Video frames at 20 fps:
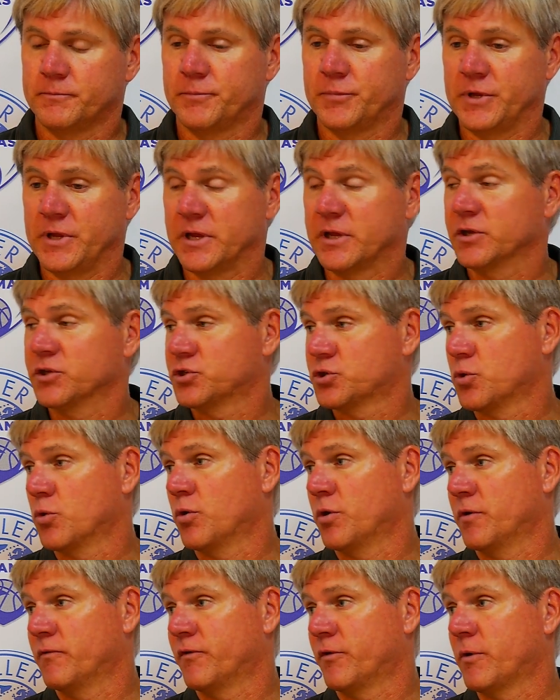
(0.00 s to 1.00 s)
But he can
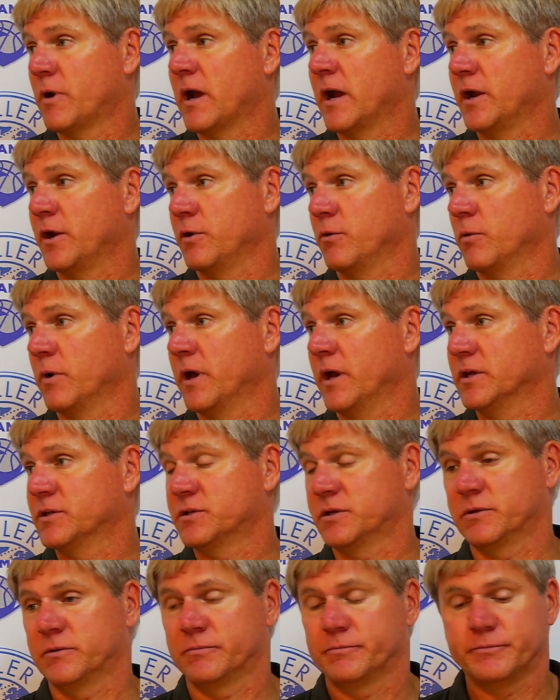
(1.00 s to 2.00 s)
score in a variety of
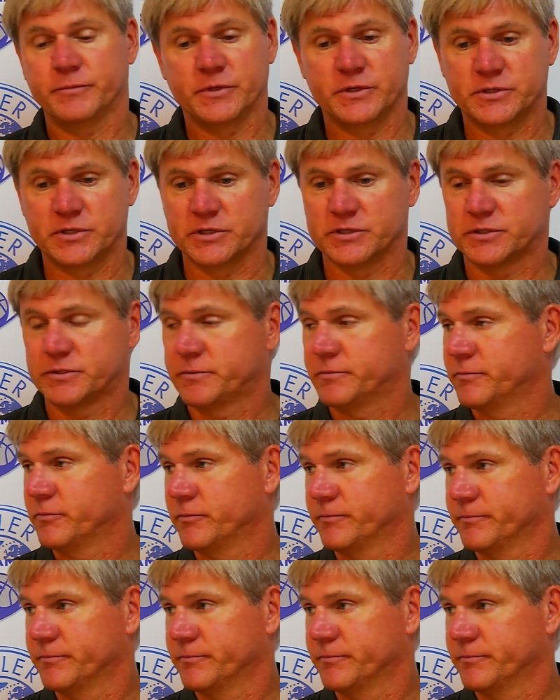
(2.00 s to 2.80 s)
ways, and he's just...